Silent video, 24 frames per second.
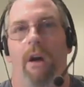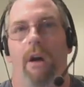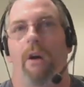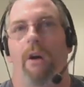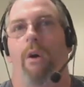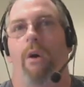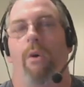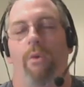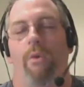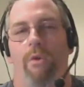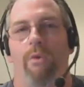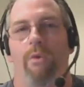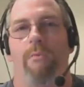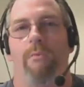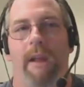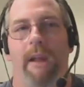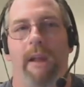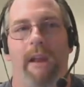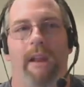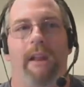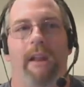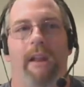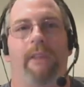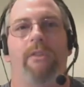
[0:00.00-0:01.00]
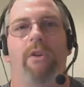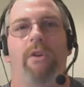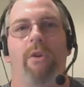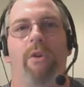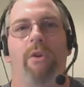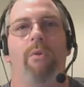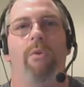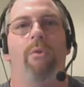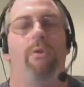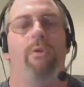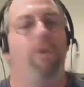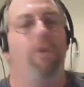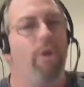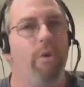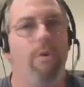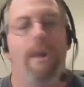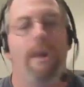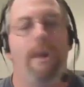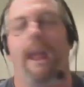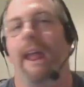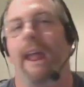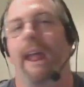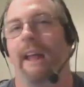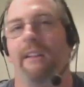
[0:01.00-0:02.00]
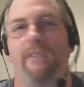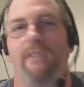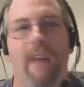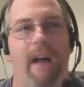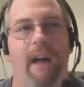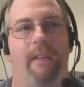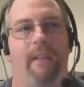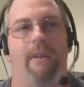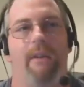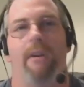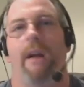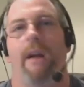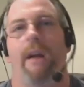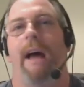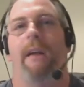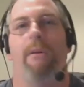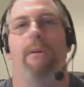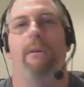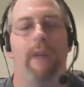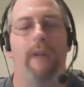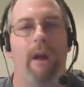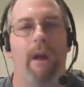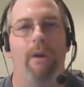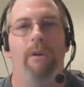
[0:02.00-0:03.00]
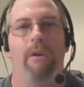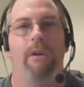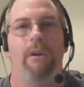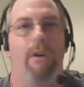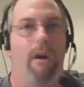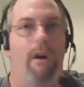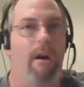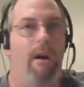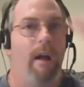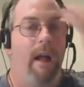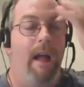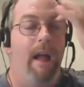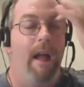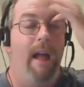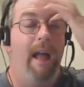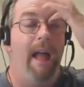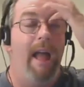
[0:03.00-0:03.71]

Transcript: a whole new meaning to you can't tether. I don't care who you are.